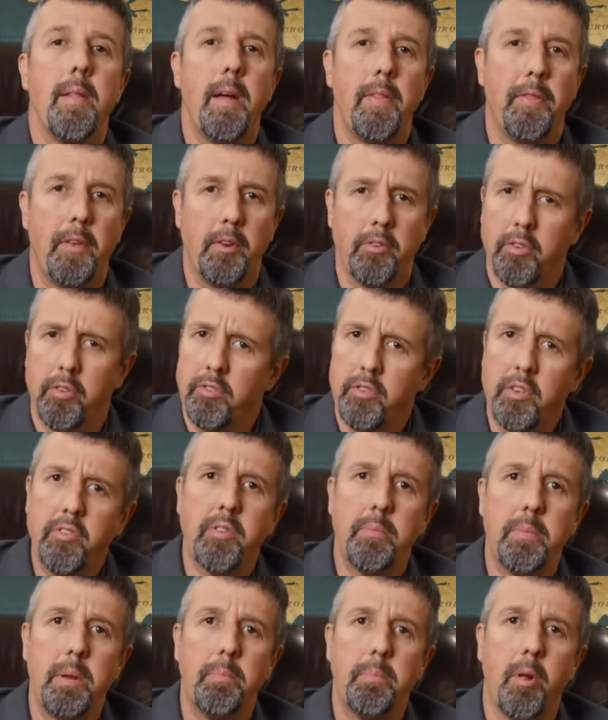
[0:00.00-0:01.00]
that there's a
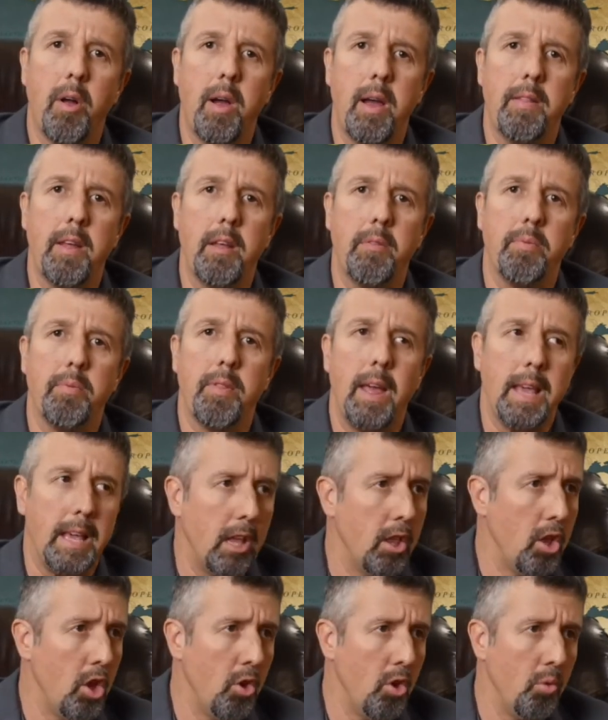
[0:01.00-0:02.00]
system in play that they
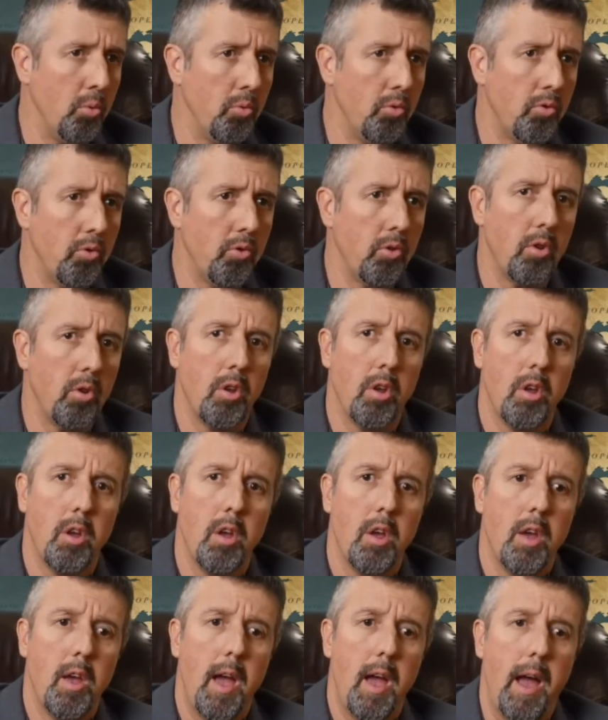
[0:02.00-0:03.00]
can use
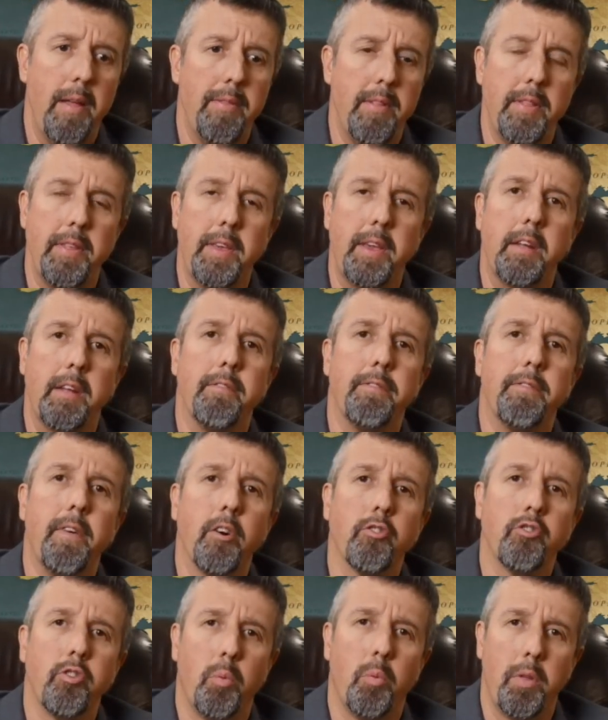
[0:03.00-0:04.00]
and that they can
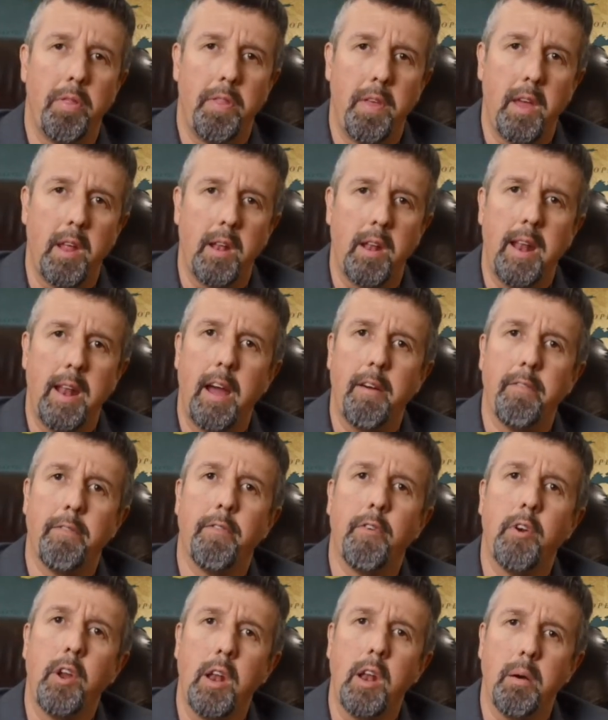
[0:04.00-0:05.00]
function within and have
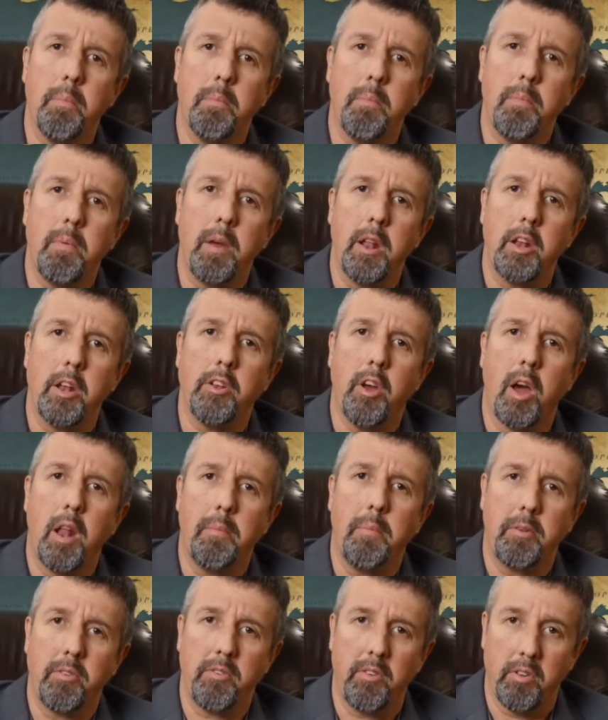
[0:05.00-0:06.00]
freedom and
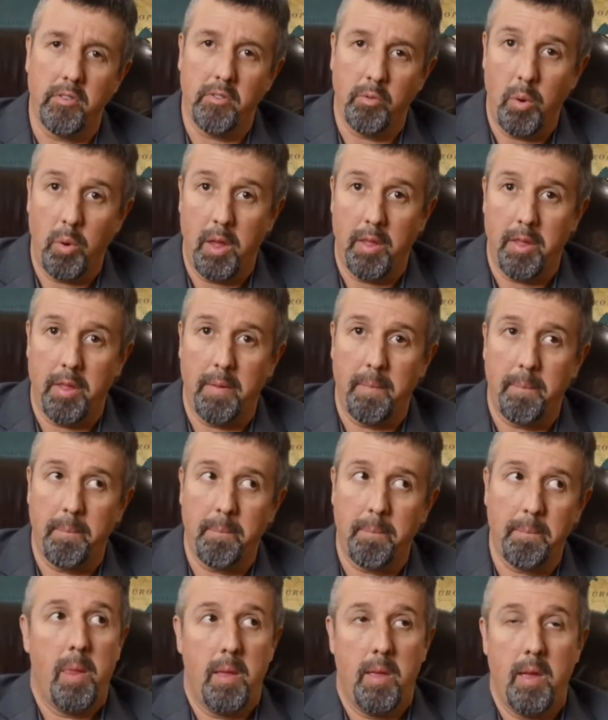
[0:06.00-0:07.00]
autonomousness with.
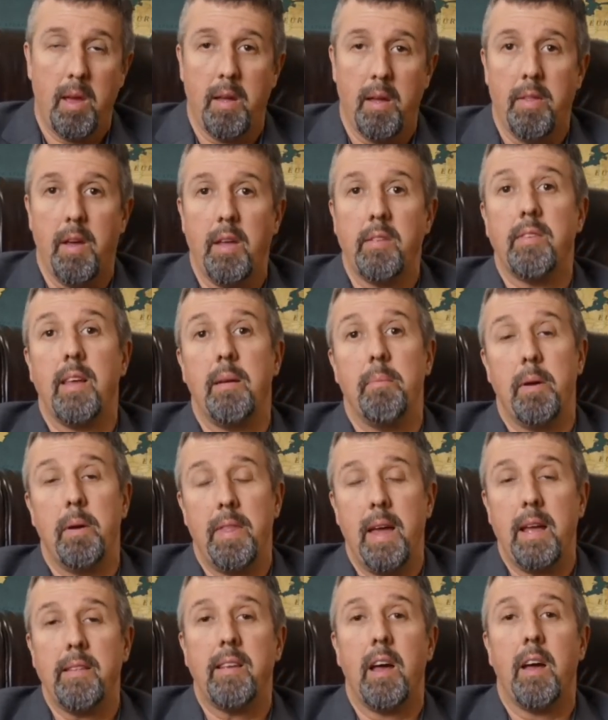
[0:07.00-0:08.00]
Yeah, that's it. But
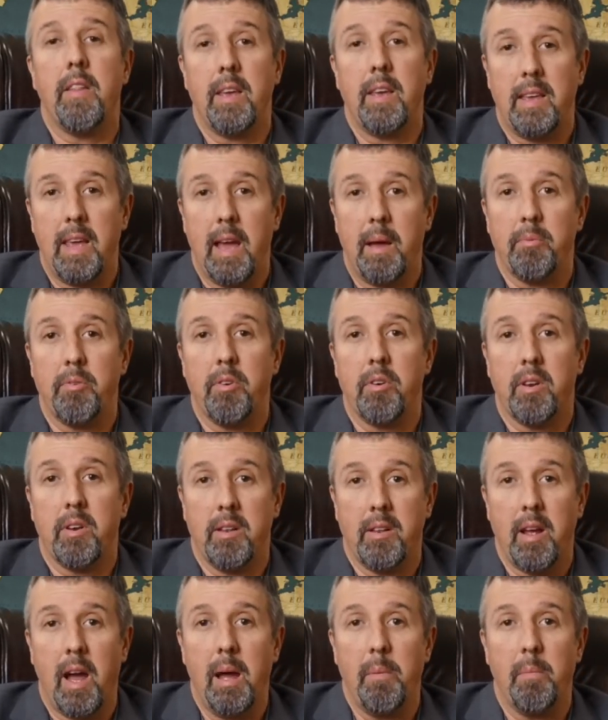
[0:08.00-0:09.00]
that's how they capture
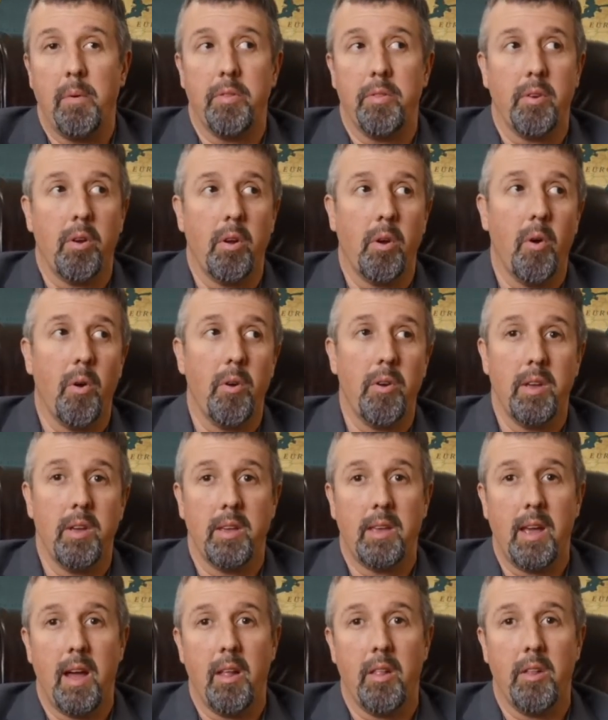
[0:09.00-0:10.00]
time with the
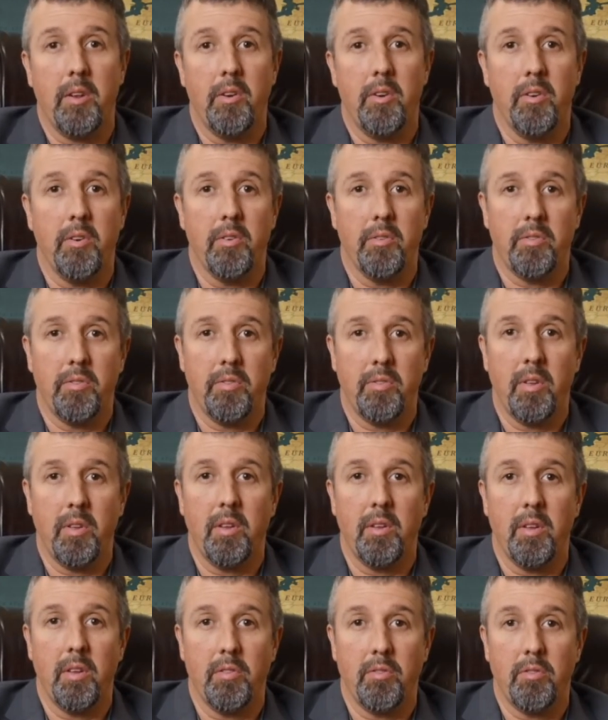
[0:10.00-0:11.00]
Gregorian calendar,
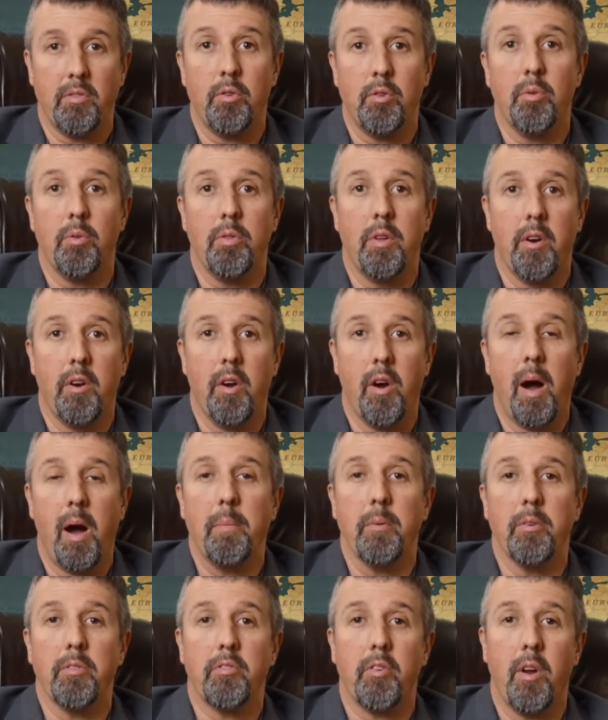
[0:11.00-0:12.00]
is through their
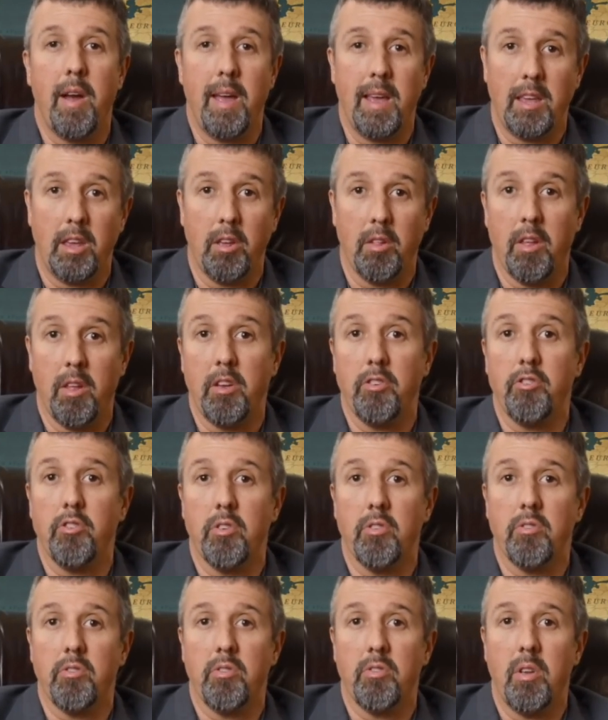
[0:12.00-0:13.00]
obelisk
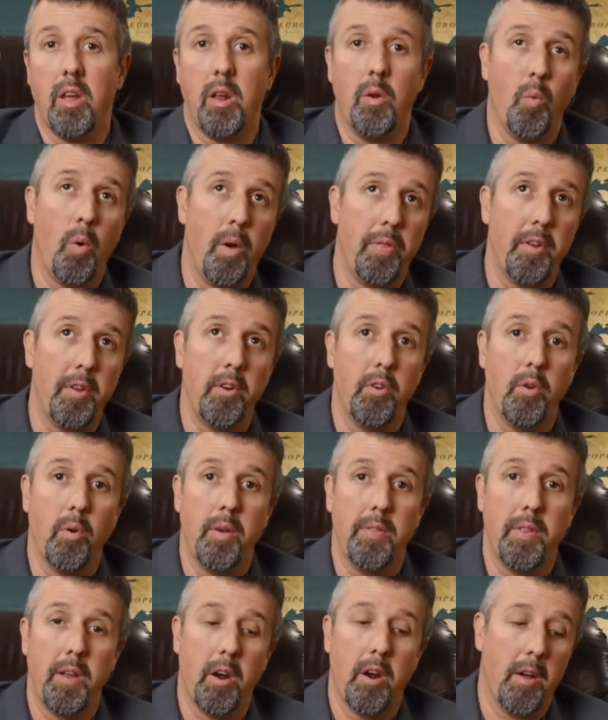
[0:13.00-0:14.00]
triangulations and what they're
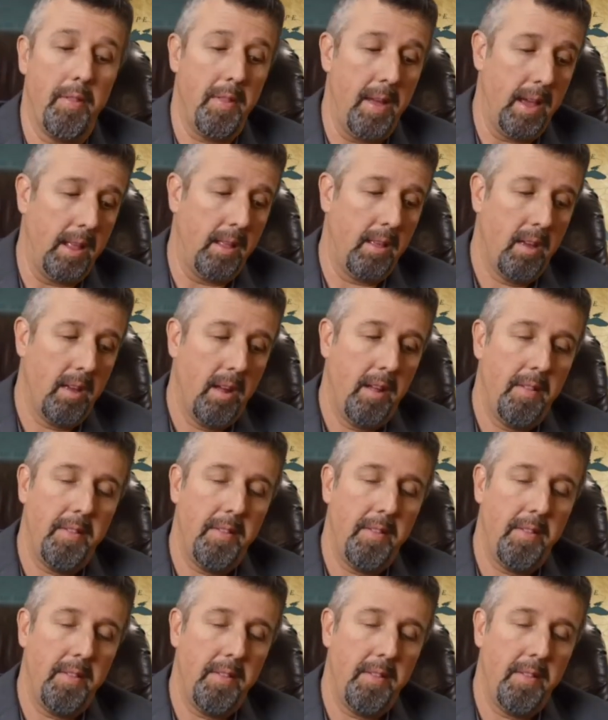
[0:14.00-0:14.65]
doing there on that